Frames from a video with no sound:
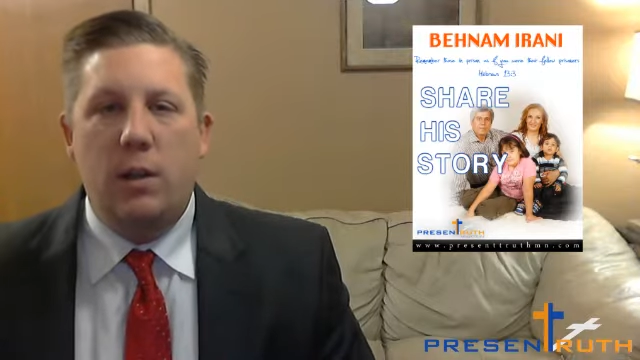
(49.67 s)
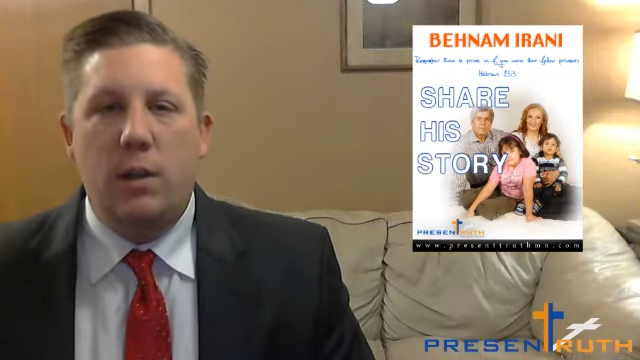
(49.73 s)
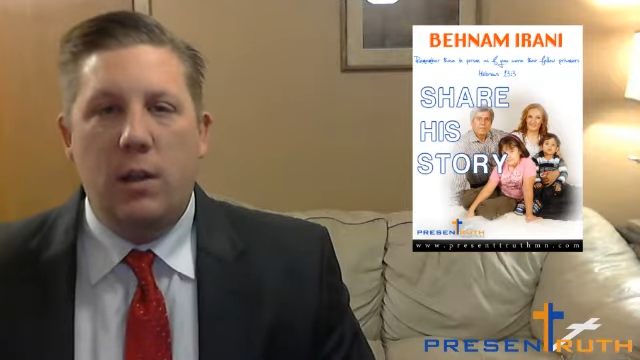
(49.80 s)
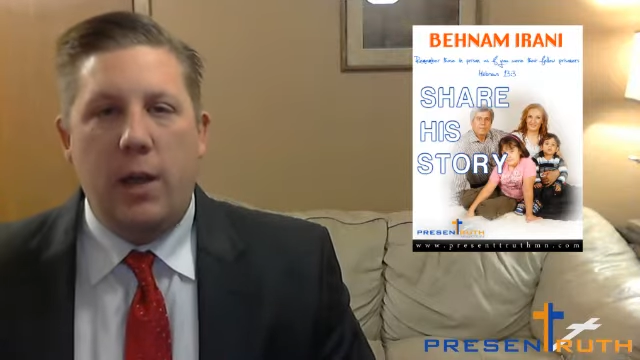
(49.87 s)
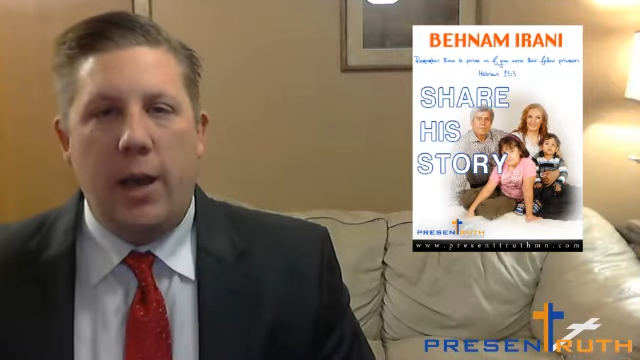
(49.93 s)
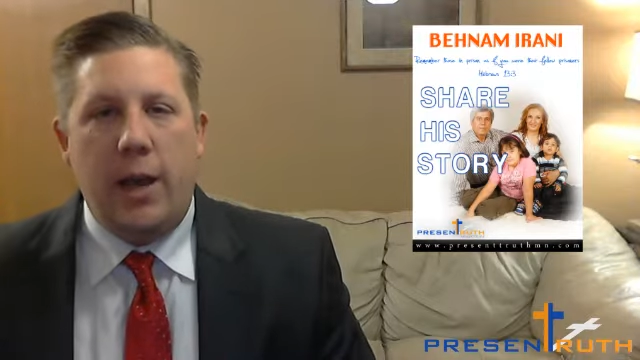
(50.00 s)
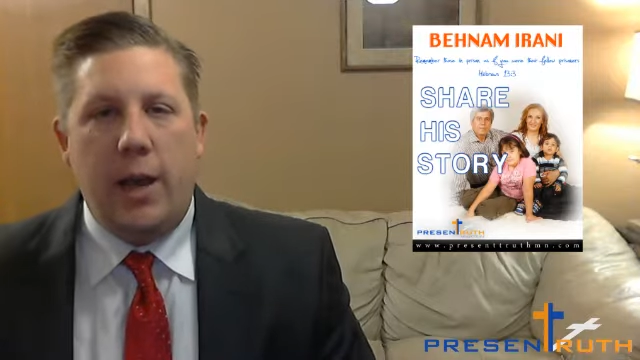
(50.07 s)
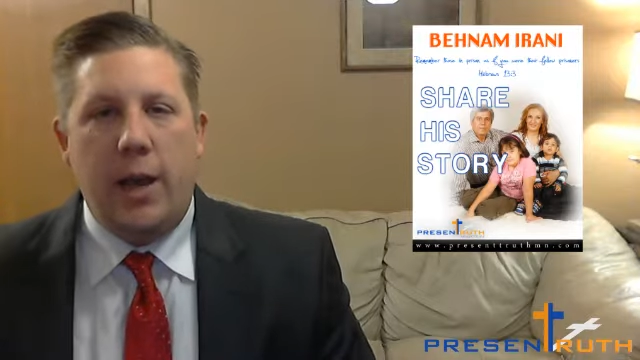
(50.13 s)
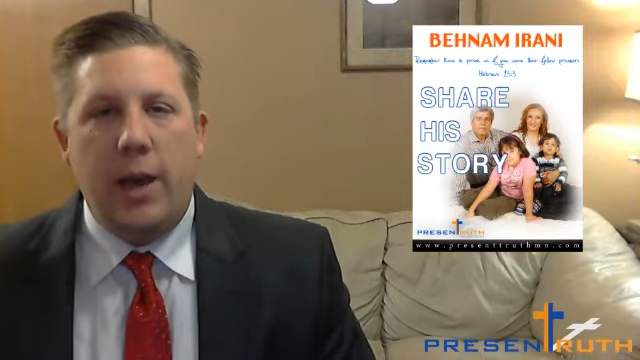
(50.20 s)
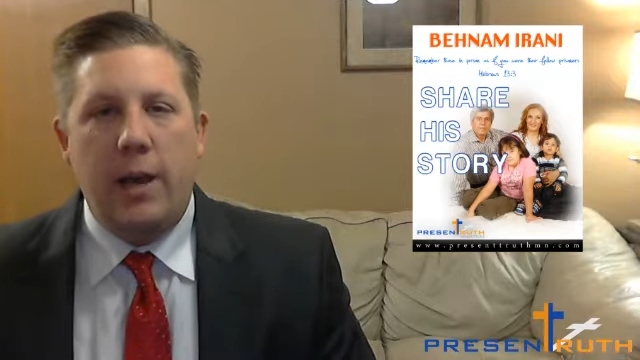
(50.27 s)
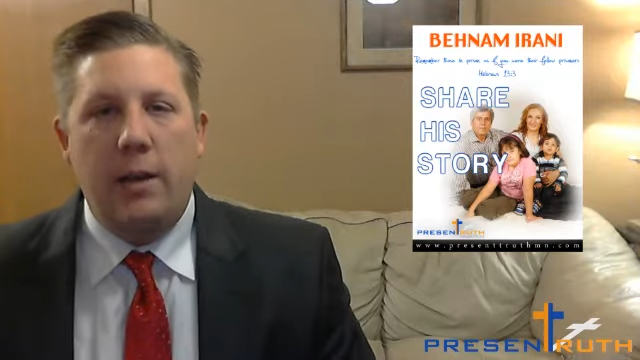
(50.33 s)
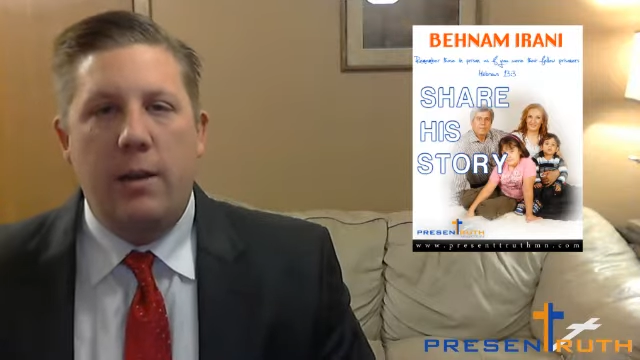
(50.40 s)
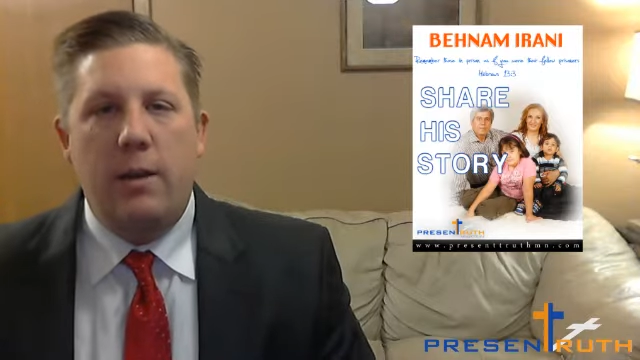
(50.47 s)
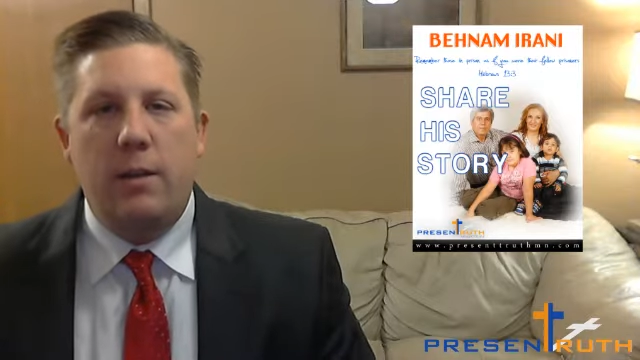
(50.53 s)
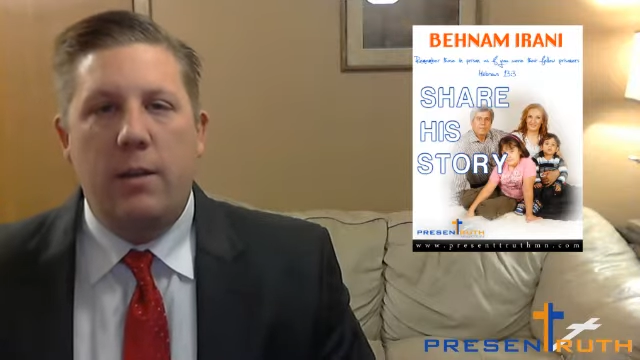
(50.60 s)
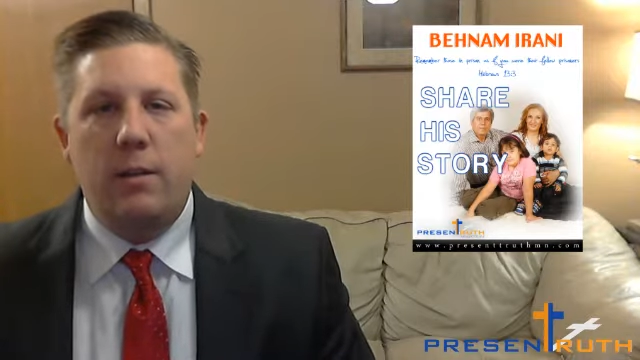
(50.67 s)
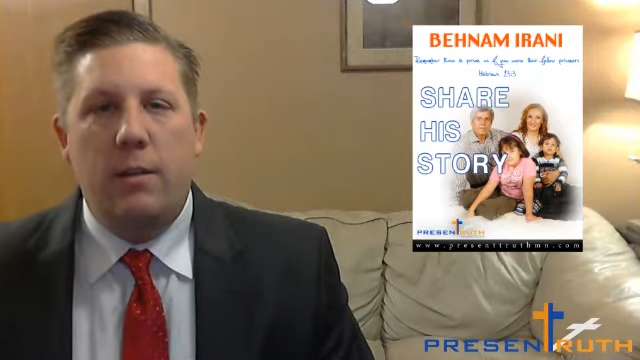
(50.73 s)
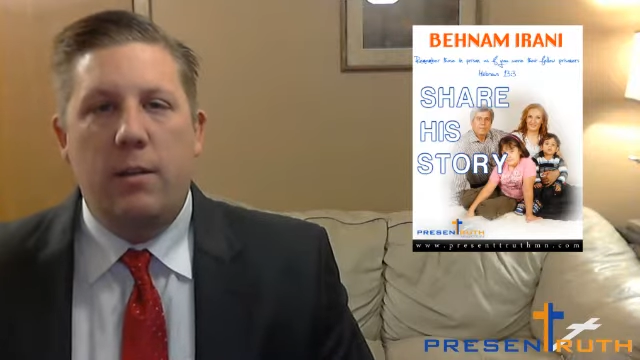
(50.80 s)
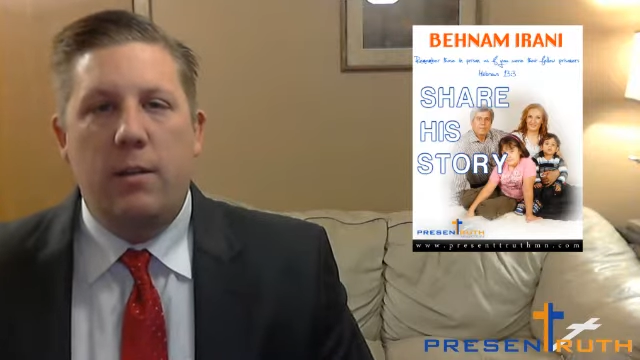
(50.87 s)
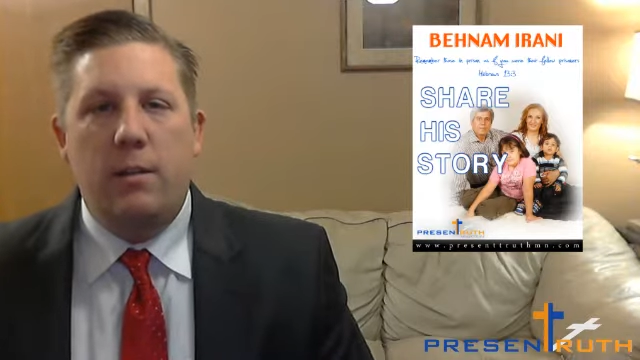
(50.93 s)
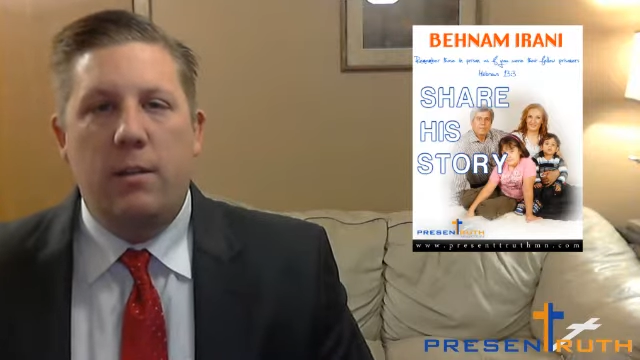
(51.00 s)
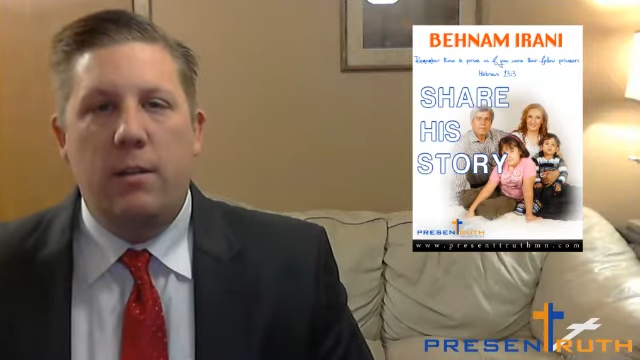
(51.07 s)
And
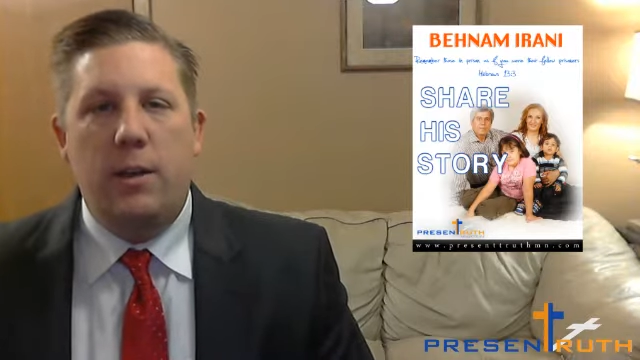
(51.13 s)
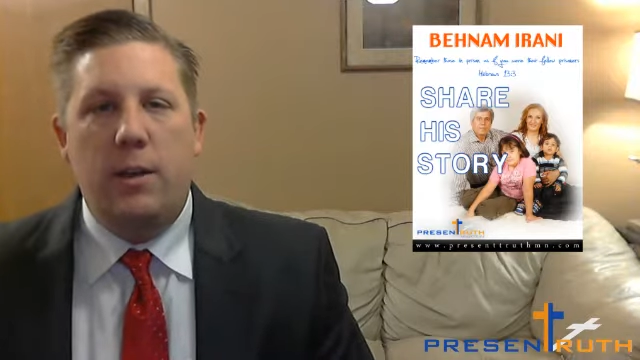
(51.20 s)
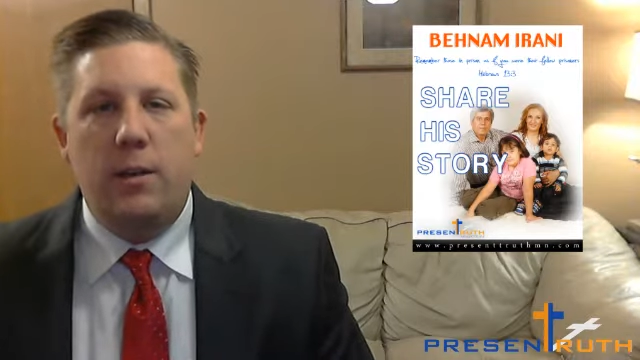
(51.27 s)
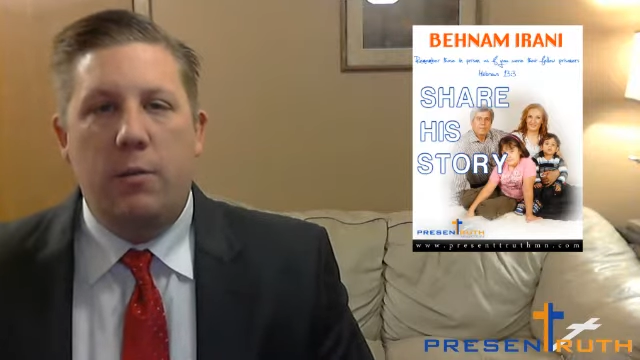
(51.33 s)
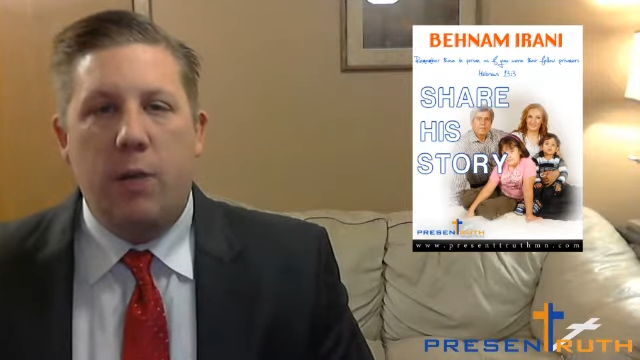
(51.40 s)
the